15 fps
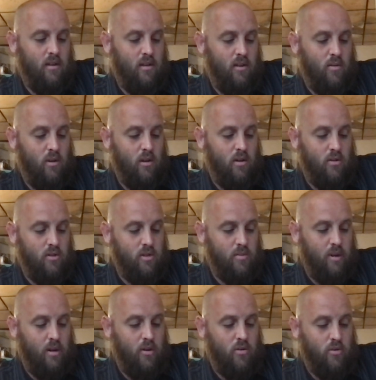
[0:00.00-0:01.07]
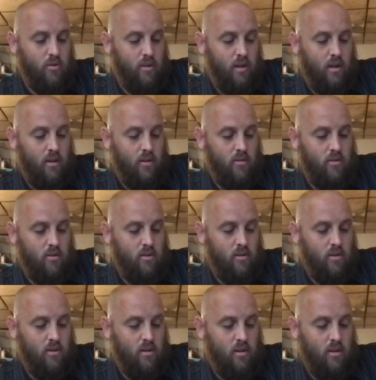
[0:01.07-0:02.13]
You want to do spiritual things.
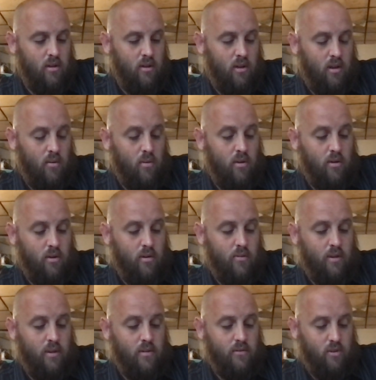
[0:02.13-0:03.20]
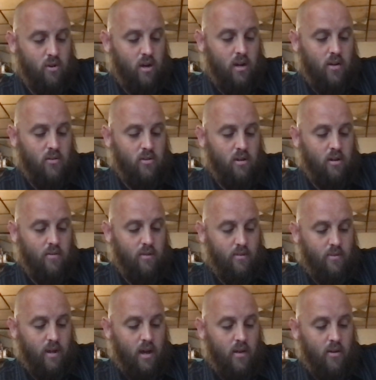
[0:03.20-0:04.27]
You want to do the things of Christ and of the
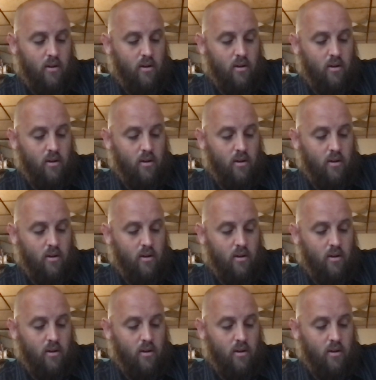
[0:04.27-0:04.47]
Father.